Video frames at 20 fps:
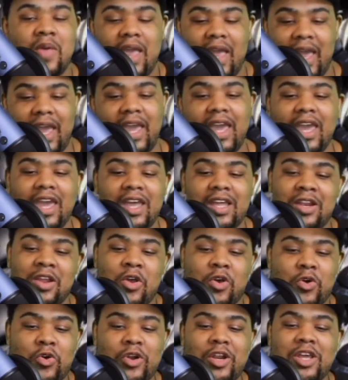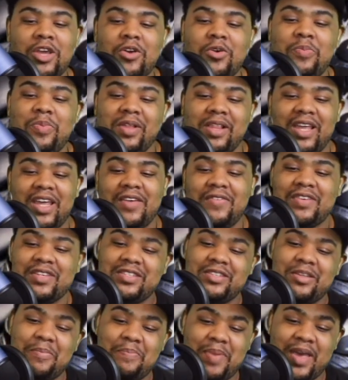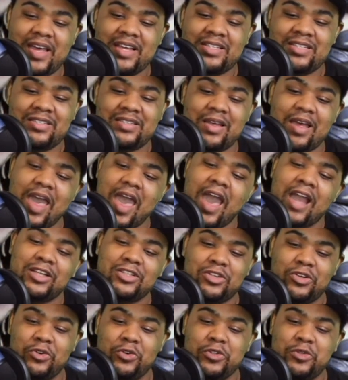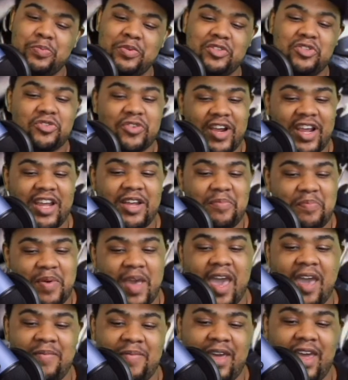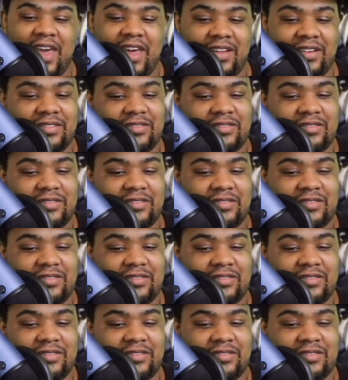Ian, who do you believe is the best actor who's portrayed Batman?